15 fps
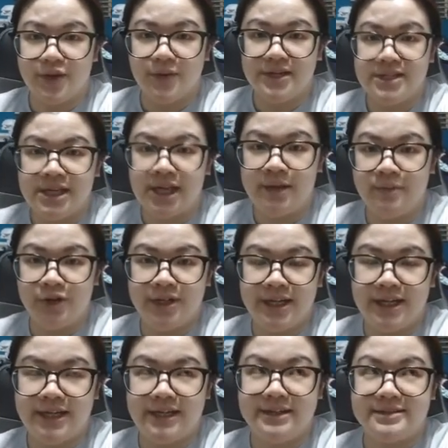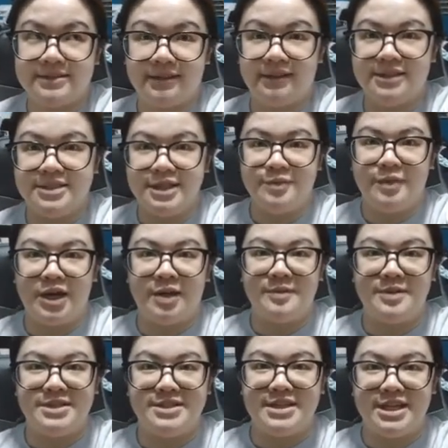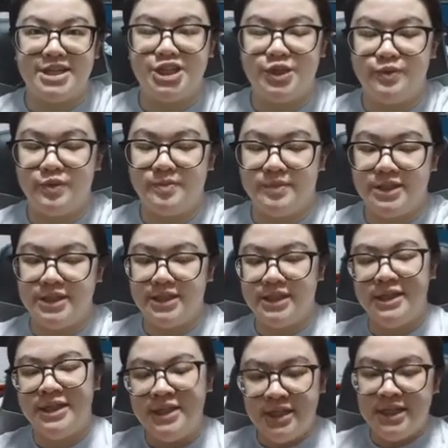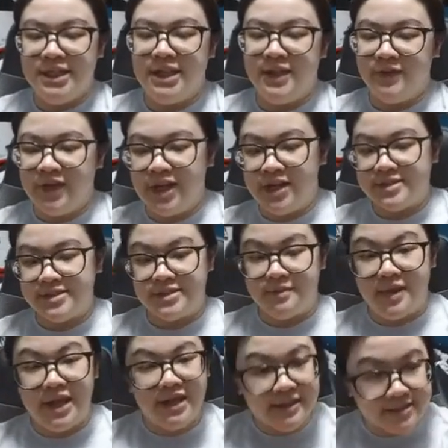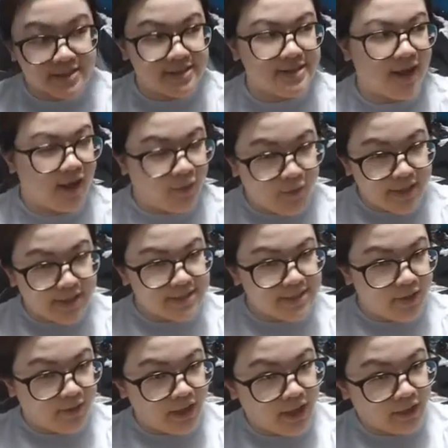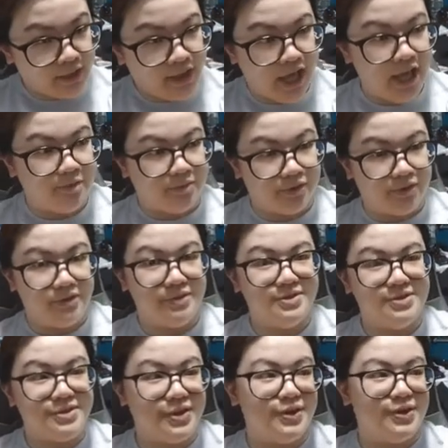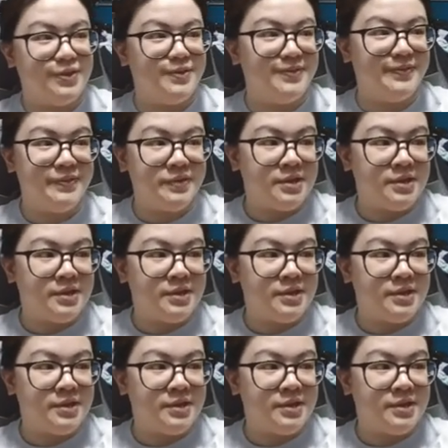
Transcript: So in 10 more days, Lizzie promised that she will be giving us some hints on what is going on in April. So